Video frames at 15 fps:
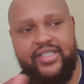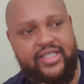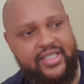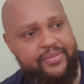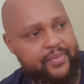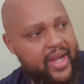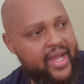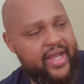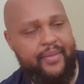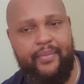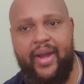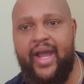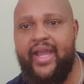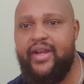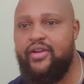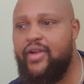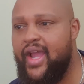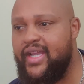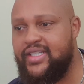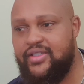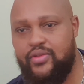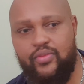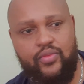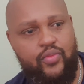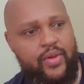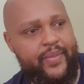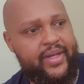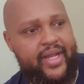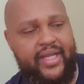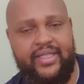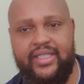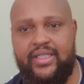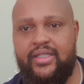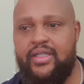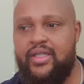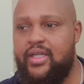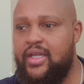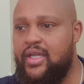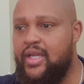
just in my interactions with women at the